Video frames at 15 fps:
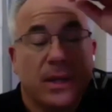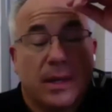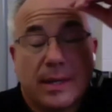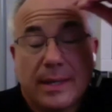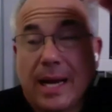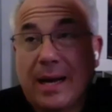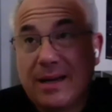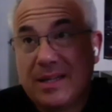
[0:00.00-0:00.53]

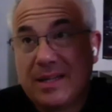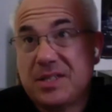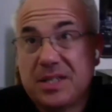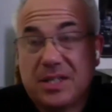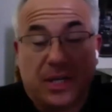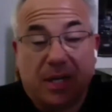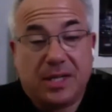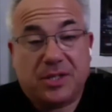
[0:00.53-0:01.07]
Yeah. It's
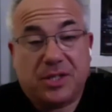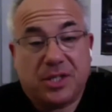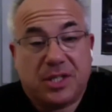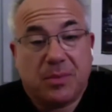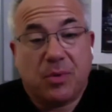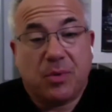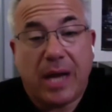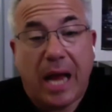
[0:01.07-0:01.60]
just
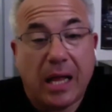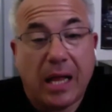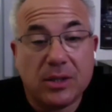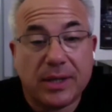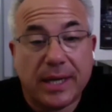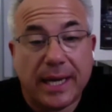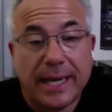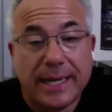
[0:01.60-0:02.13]
about
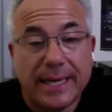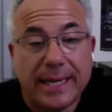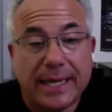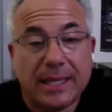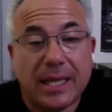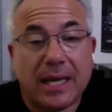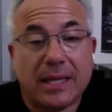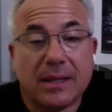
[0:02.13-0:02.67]
allocating
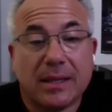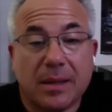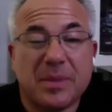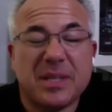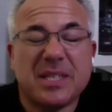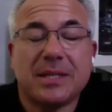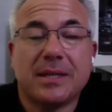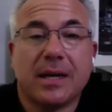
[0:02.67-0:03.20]
that
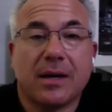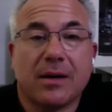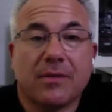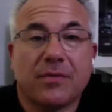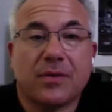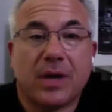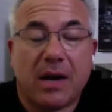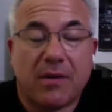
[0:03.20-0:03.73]
limited
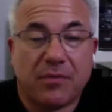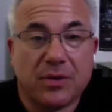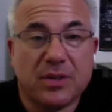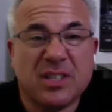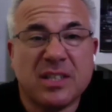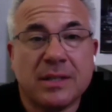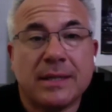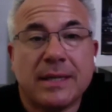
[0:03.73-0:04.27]

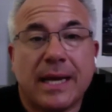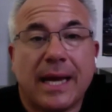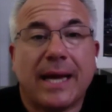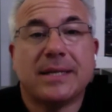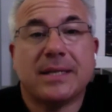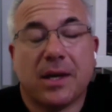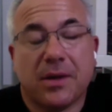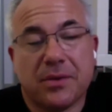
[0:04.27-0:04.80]
effort
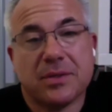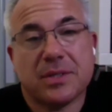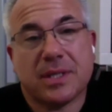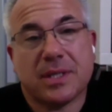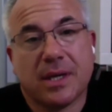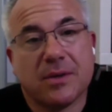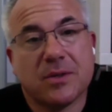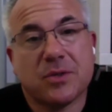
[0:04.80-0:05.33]
and other
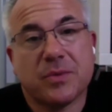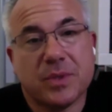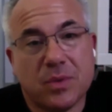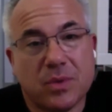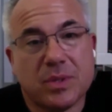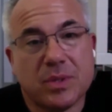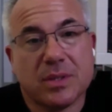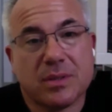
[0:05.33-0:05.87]
scarce
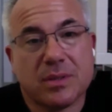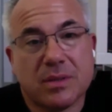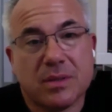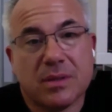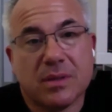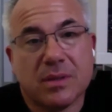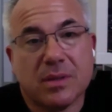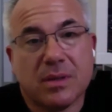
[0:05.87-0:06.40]
resources
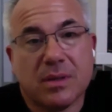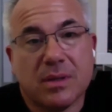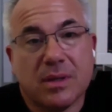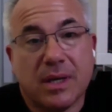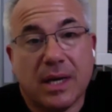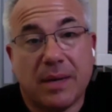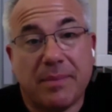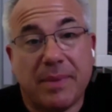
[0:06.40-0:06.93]

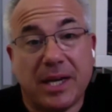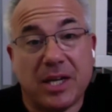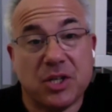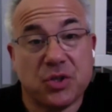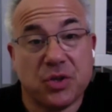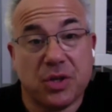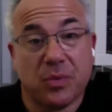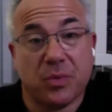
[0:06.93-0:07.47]
and making
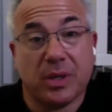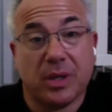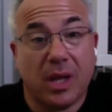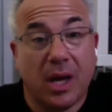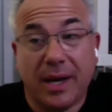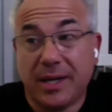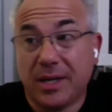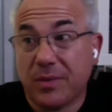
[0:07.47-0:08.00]
sure that we're
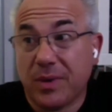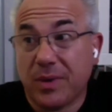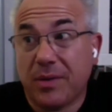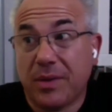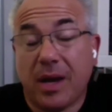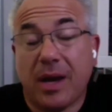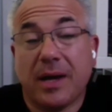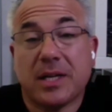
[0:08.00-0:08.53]
aligned around
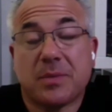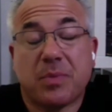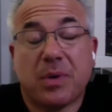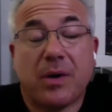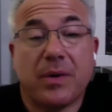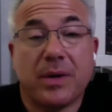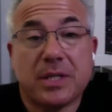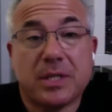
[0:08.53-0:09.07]
the highest
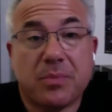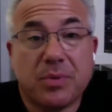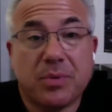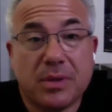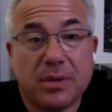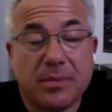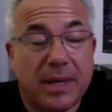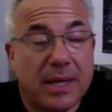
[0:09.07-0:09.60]
priorities to
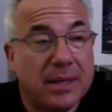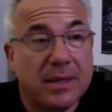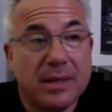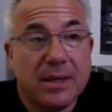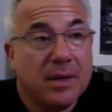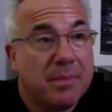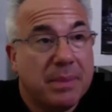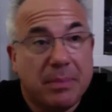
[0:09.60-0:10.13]
put them. And
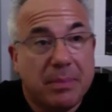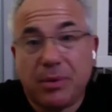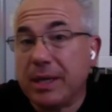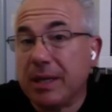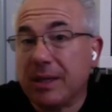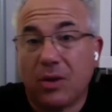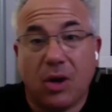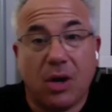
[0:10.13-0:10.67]
people
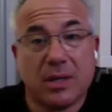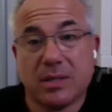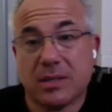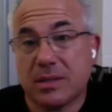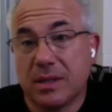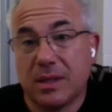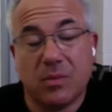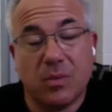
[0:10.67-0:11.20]
get
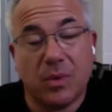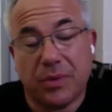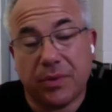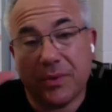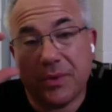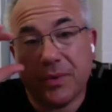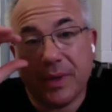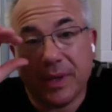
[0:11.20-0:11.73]
lost in what they're
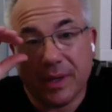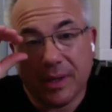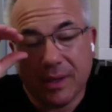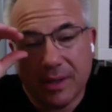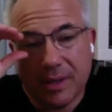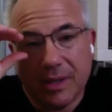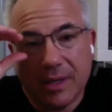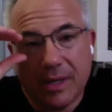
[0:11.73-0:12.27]
doing,
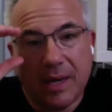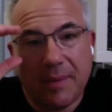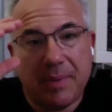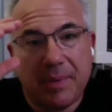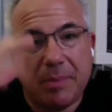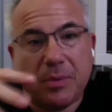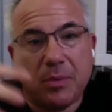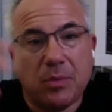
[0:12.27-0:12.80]
and
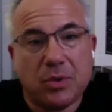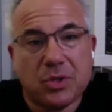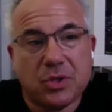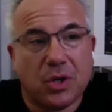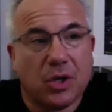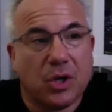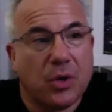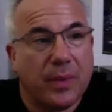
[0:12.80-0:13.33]
people will
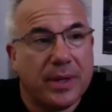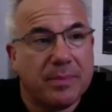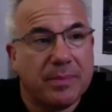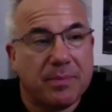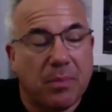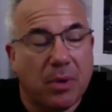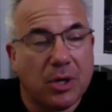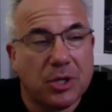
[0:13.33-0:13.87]
start
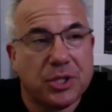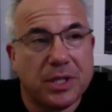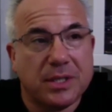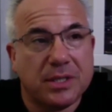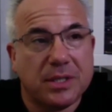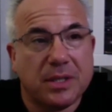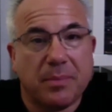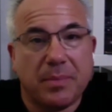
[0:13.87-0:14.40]
marching
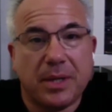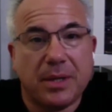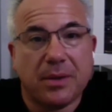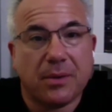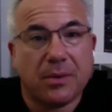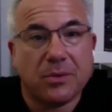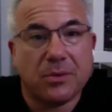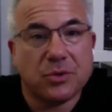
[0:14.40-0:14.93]
to the beat of
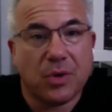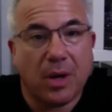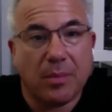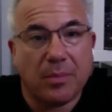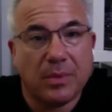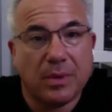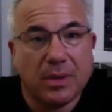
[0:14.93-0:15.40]
their own drum